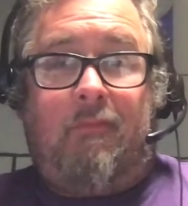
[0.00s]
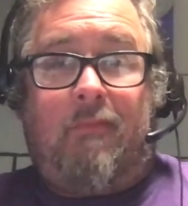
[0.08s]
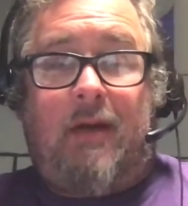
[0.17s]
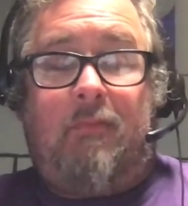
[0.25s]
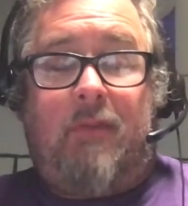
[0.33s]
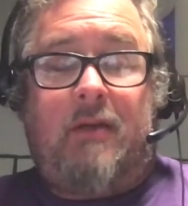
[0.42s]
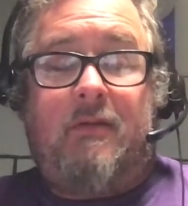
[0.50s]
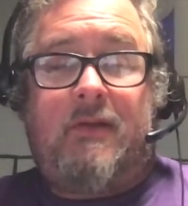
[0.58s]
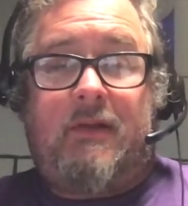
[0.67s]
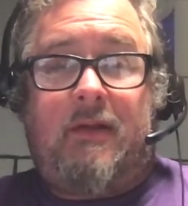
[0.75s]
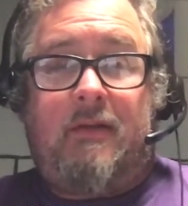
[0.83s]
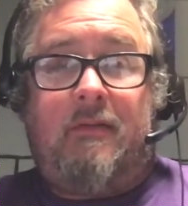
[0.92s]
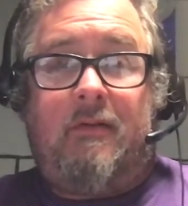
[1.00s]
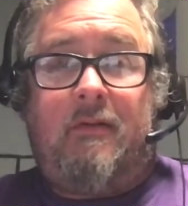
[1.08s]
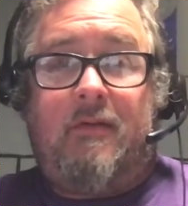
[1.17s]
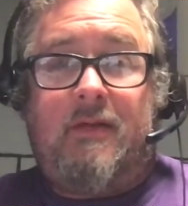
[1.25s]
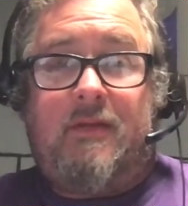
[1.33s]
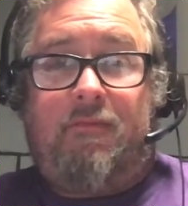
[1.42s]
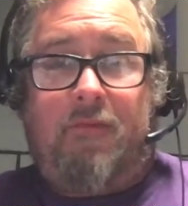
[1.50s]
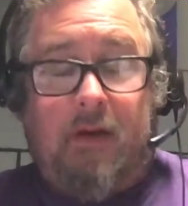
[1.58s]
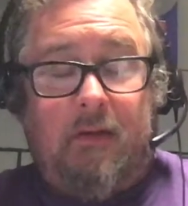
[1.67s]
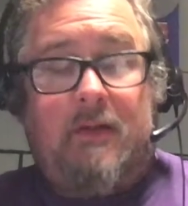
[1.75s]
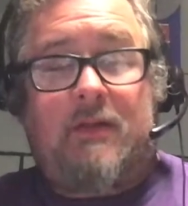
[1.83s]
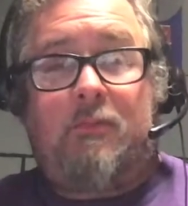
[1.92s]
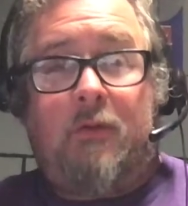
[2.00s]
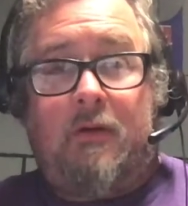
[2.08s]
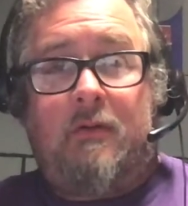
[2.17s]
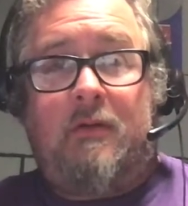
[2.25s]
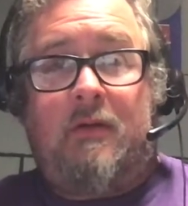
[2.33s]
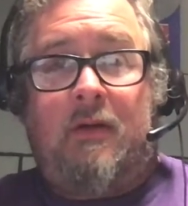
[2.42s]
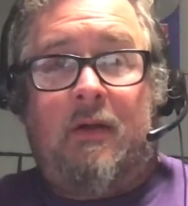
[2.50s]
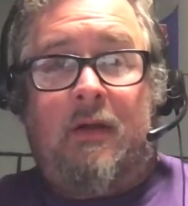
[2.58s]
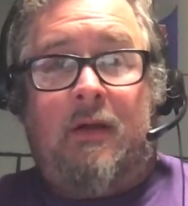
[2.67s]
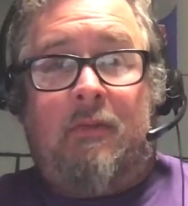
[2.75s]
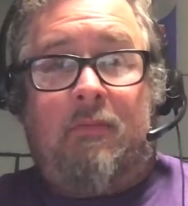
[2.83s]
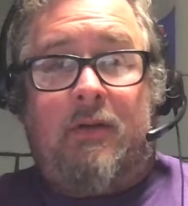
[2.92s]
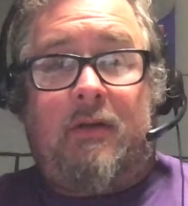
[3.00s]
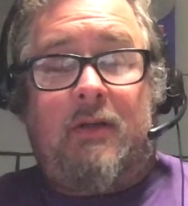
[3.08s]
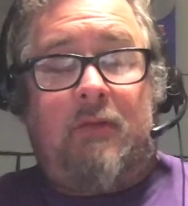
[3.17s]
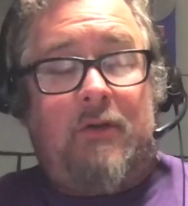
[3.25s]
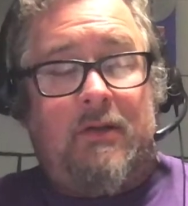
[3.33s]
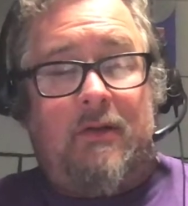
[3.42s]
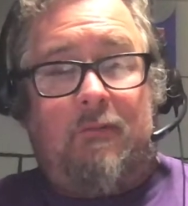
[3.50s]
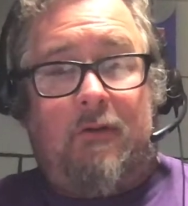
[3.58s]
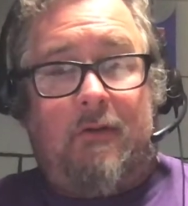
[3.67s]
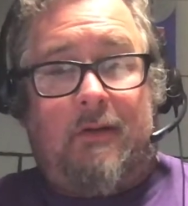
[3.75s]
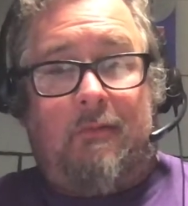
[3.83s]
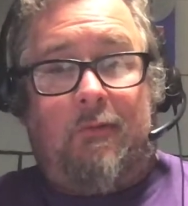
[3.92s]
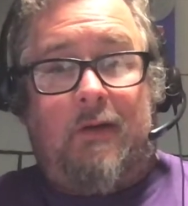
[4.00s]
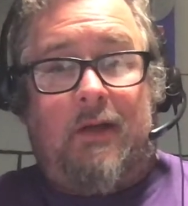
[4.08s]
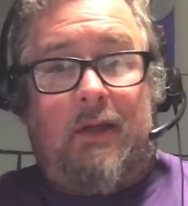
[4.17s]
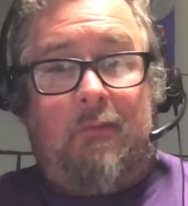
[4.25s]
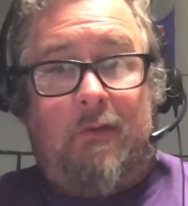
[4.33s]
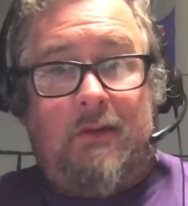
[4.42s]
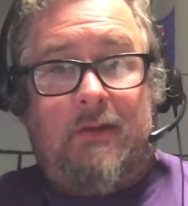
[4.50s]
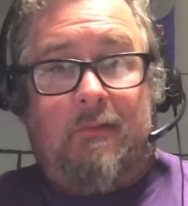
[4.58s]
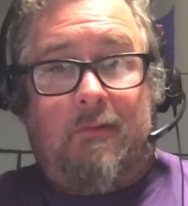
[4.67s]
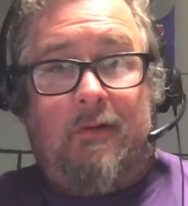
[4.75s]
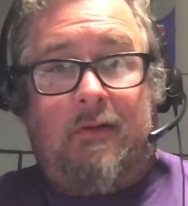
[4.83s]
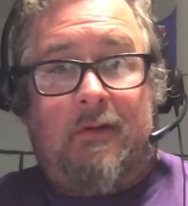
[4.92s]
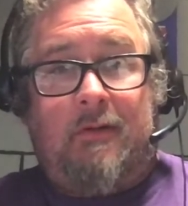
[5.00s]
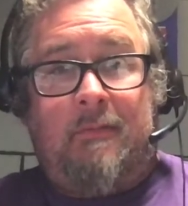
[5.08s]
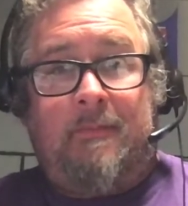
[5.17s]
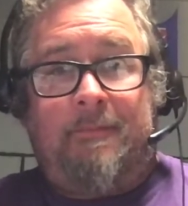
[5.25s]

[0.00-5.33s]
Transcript: My middle son, who is very smart, but only wants to work on what he wants to work on,